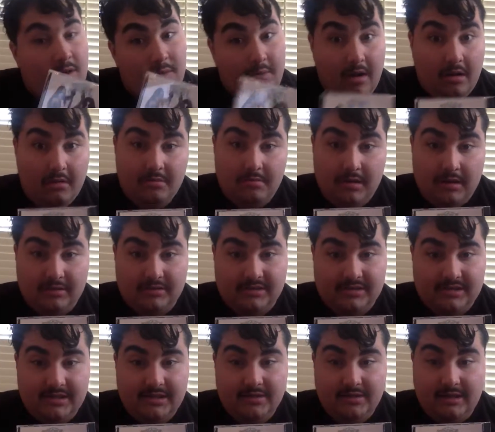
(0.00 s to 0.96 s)
well, I'll
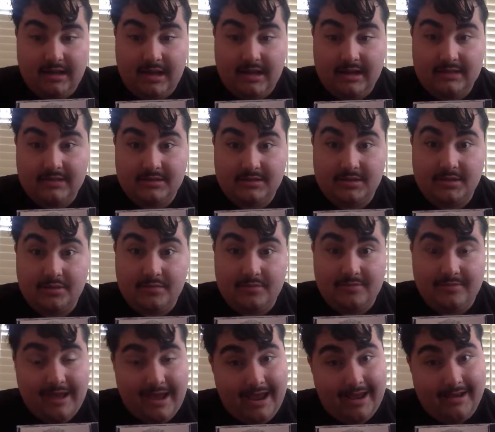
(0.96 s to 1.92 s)
see you guys
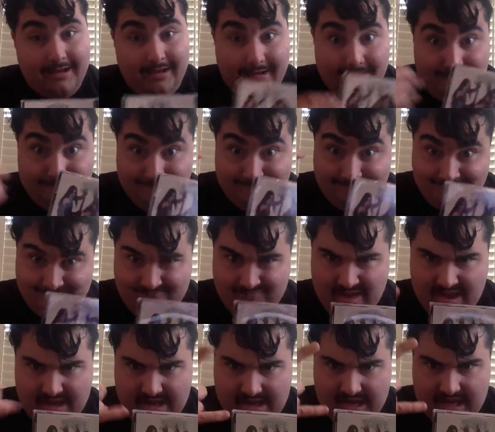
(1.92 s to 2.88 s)
soon, and
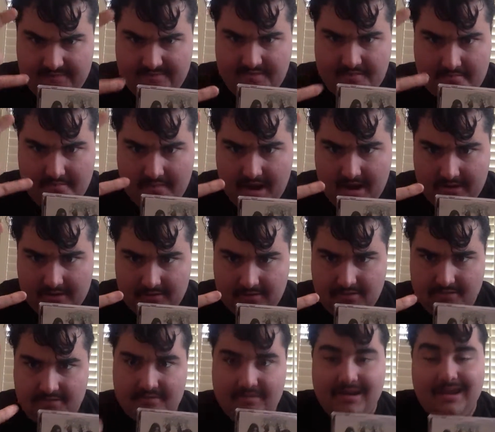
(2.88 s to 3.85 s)
keep it
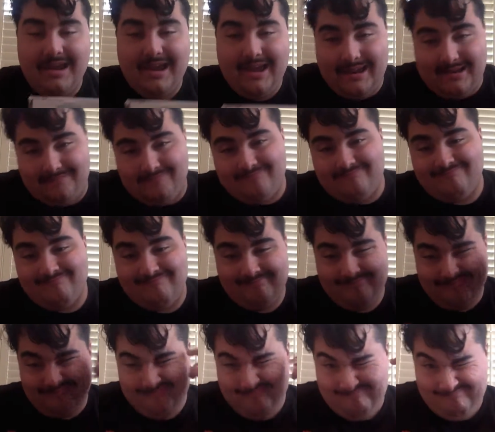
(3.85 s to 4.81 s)
metal, and
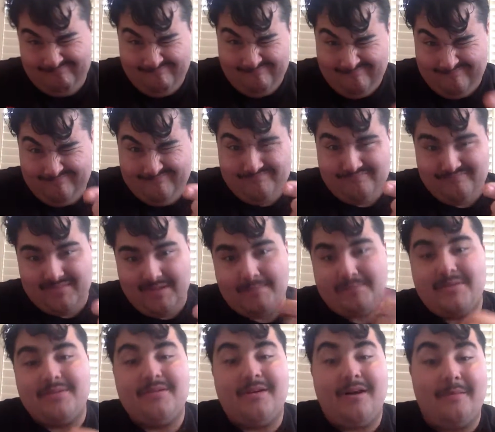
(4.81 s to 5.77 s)

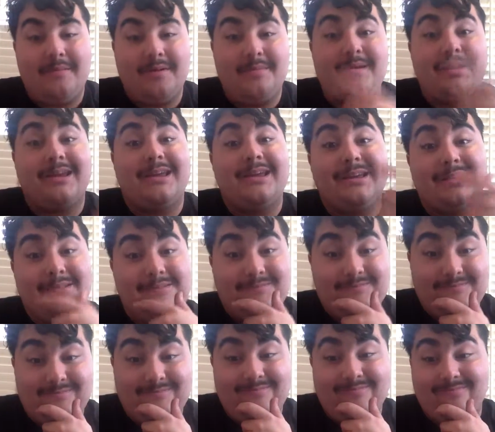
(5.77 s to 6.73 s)
yep, I'll be
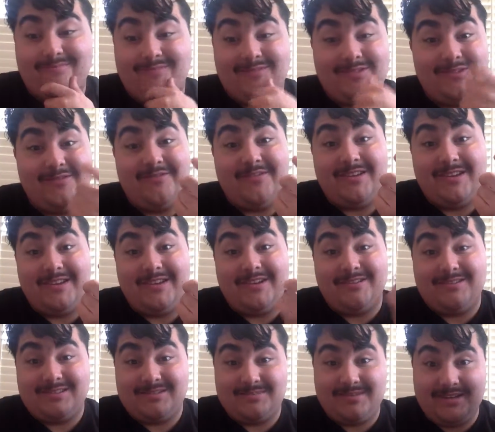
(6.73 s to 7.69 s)
making new
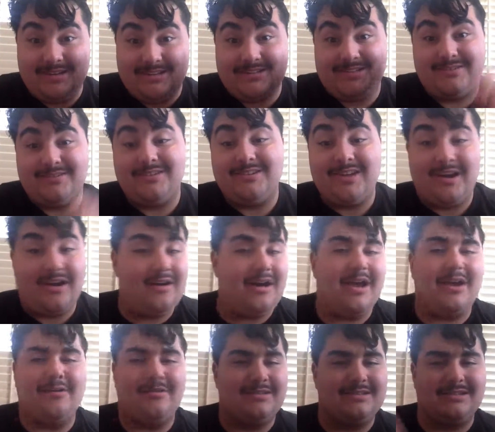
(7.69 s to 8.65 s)
videos pretty soon. You know,
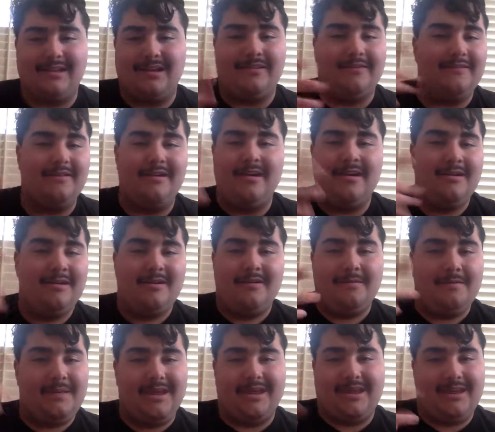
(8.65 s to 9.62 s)
I always love
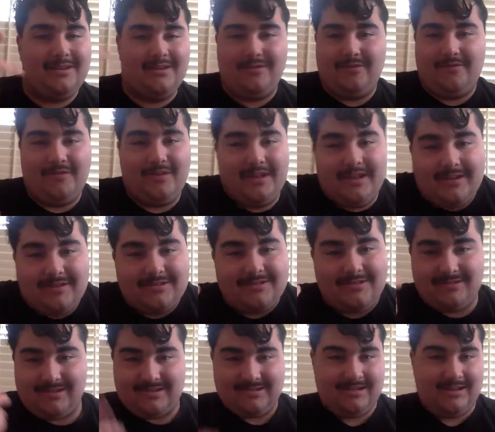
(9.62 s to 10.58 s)
making new videos
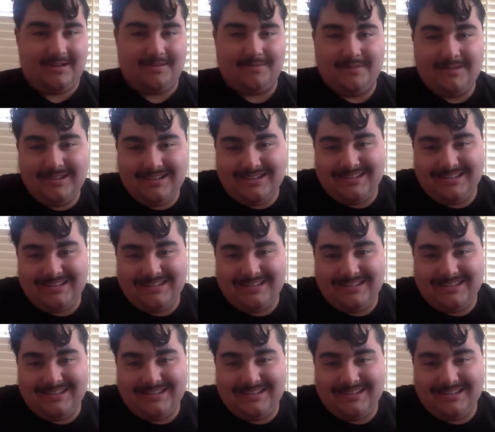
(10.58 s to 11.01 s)
all the time.